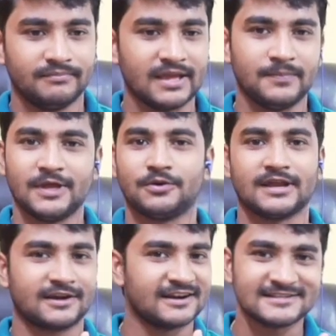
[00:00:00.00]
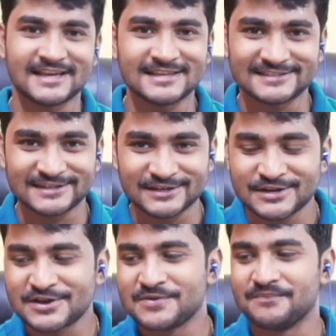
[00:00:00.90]
Maybe you can criticize it.
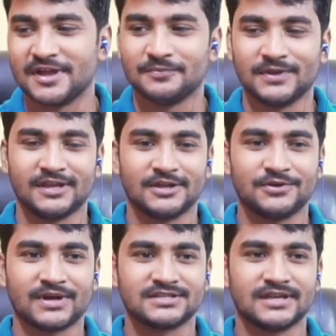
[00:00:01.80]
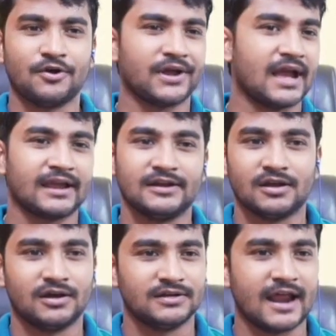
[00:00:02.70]
Maybe you can say, okay, I can
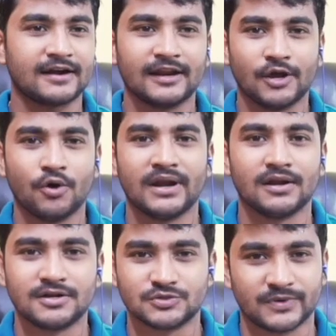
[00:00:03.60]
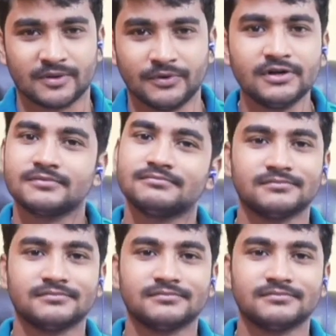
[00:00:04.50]
directly go and learn Spring Boot.